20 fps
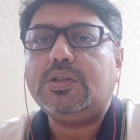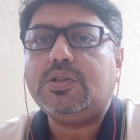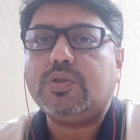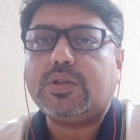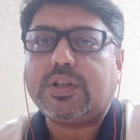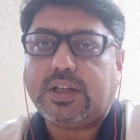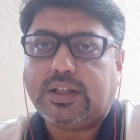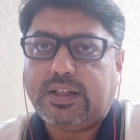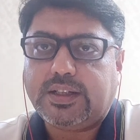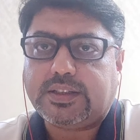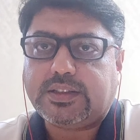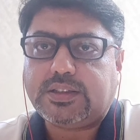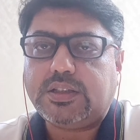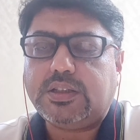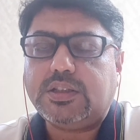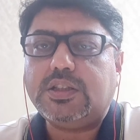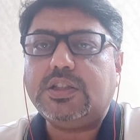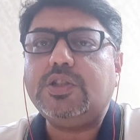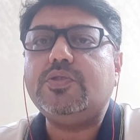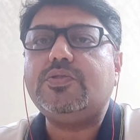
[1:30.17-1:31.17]
to
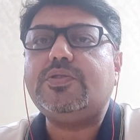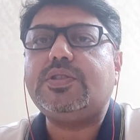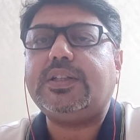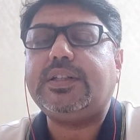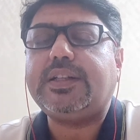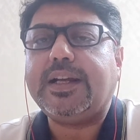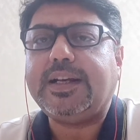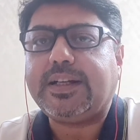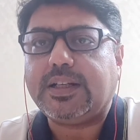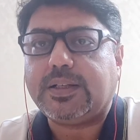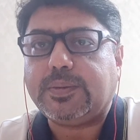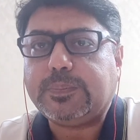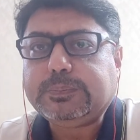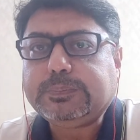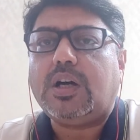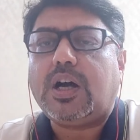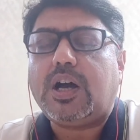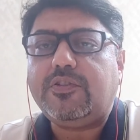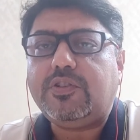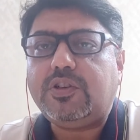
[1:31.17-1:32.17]
collect user data.
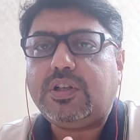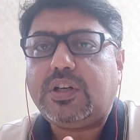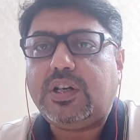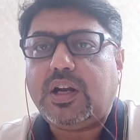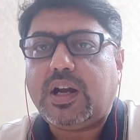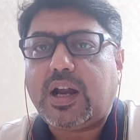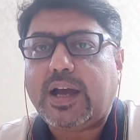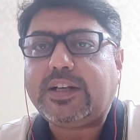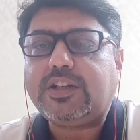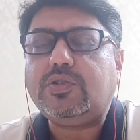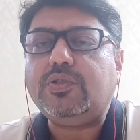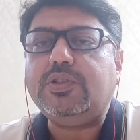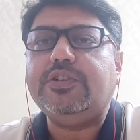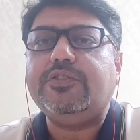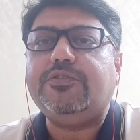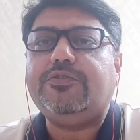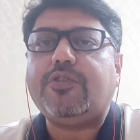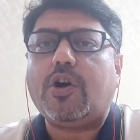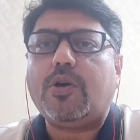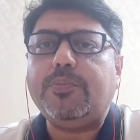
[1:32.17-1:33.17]
I would like to
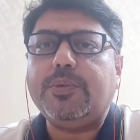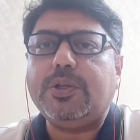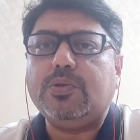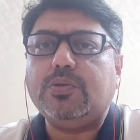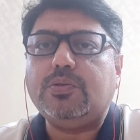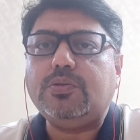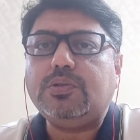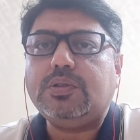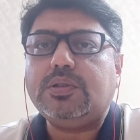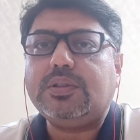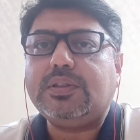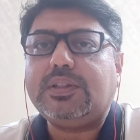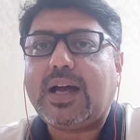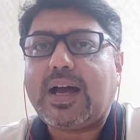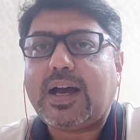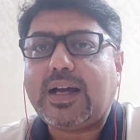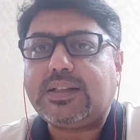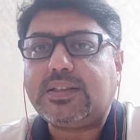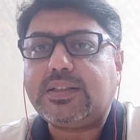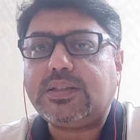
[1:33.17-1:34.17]
inform you
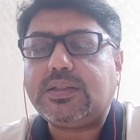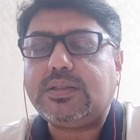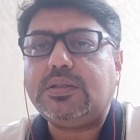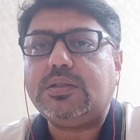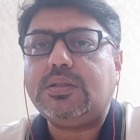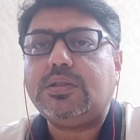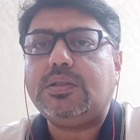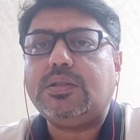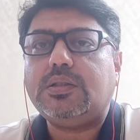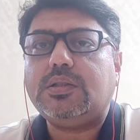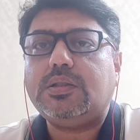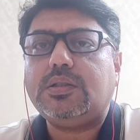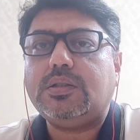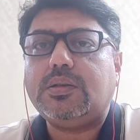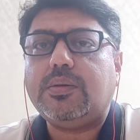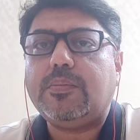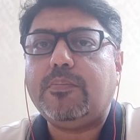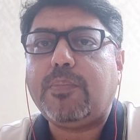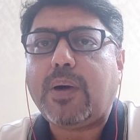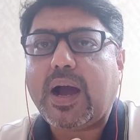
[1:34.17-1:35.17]
that
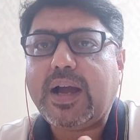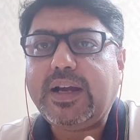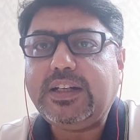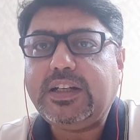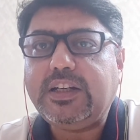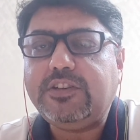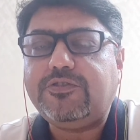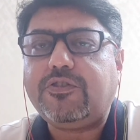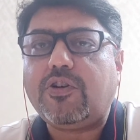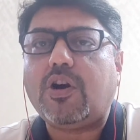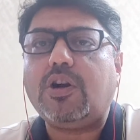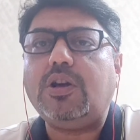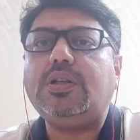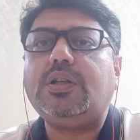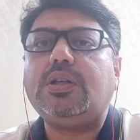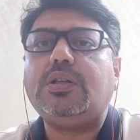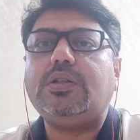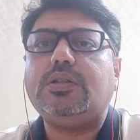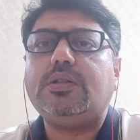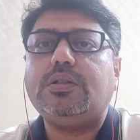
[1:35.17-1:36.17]
by
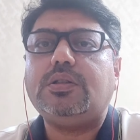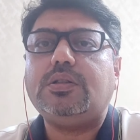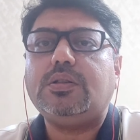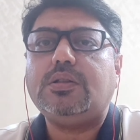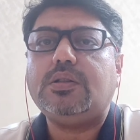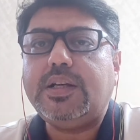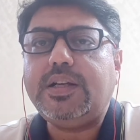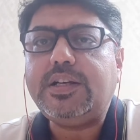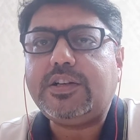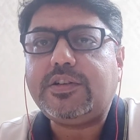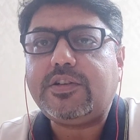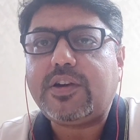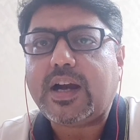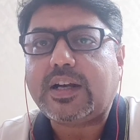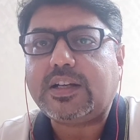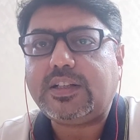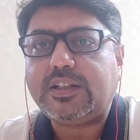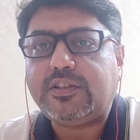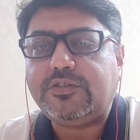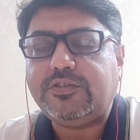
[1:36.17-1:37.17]
default,
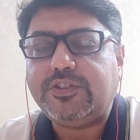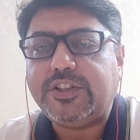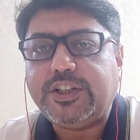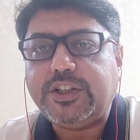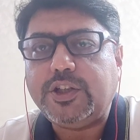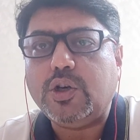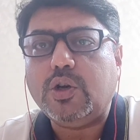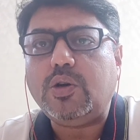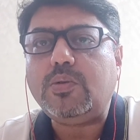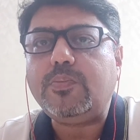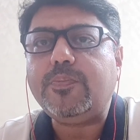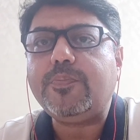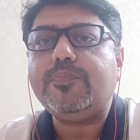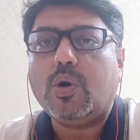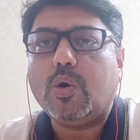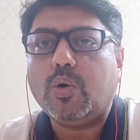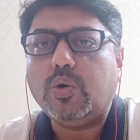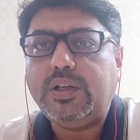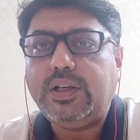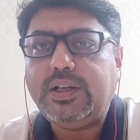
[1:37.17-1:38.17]
Interactr video
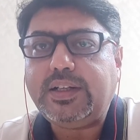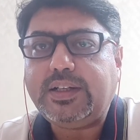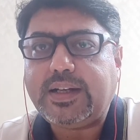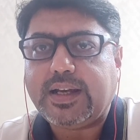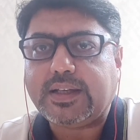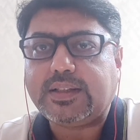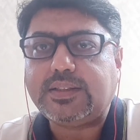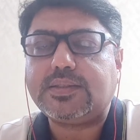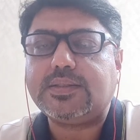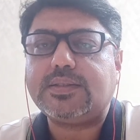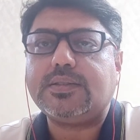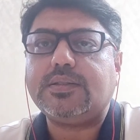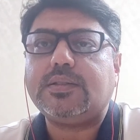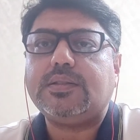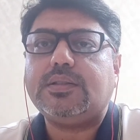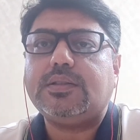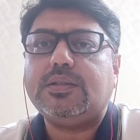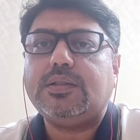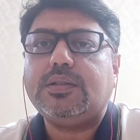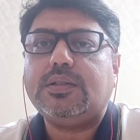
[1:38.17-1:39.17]
only
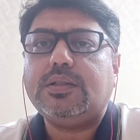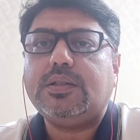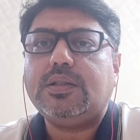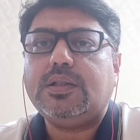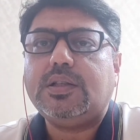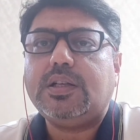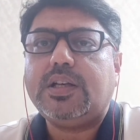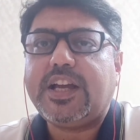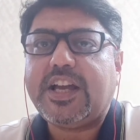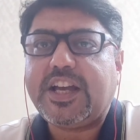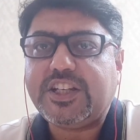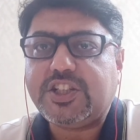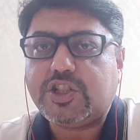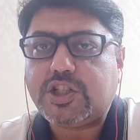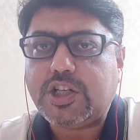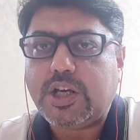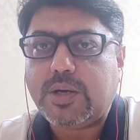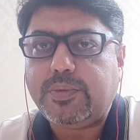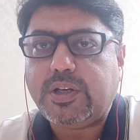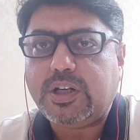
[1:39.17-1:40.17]
takes
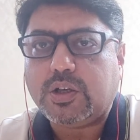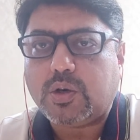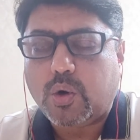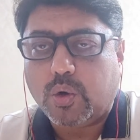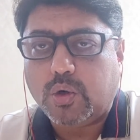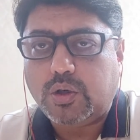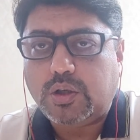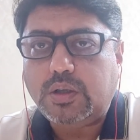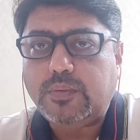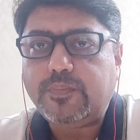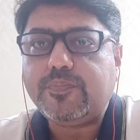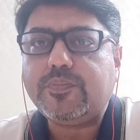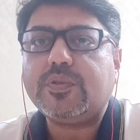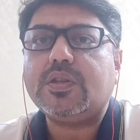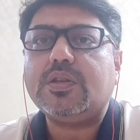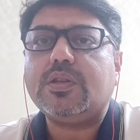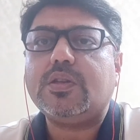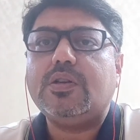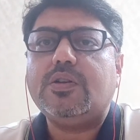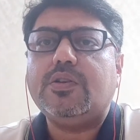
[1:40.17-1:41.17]
HTML code,
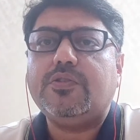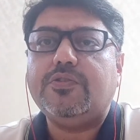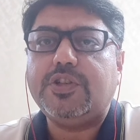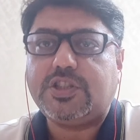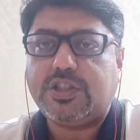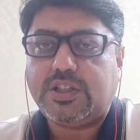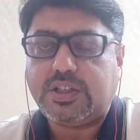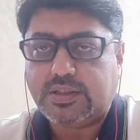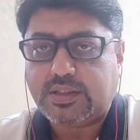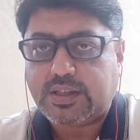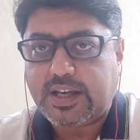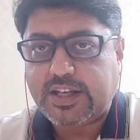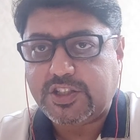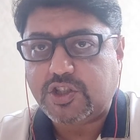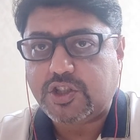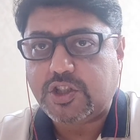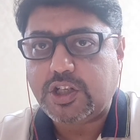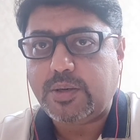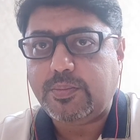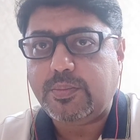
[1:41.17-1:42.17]
which is
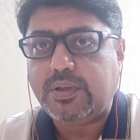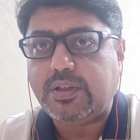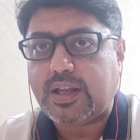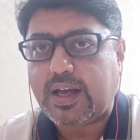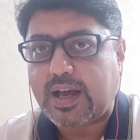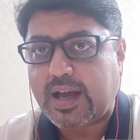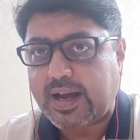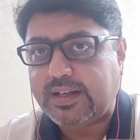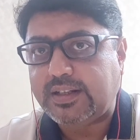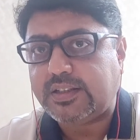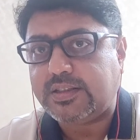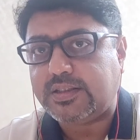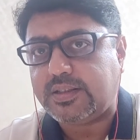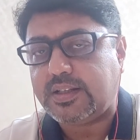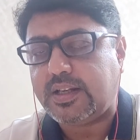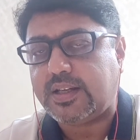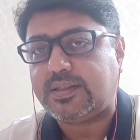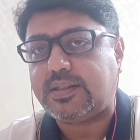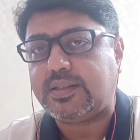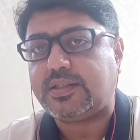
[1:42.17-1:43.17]
HTML and
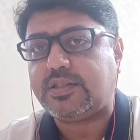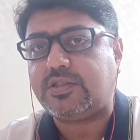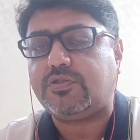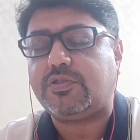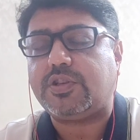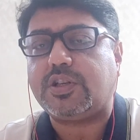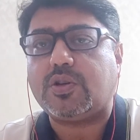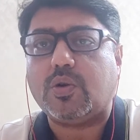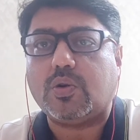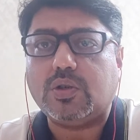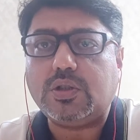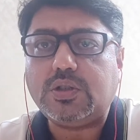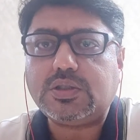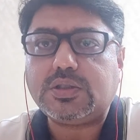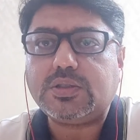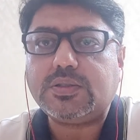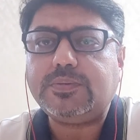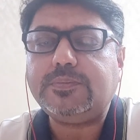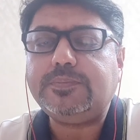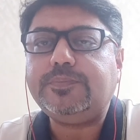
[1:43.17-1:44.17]
CSS3
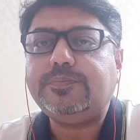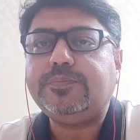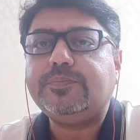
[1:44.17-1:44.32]
codes,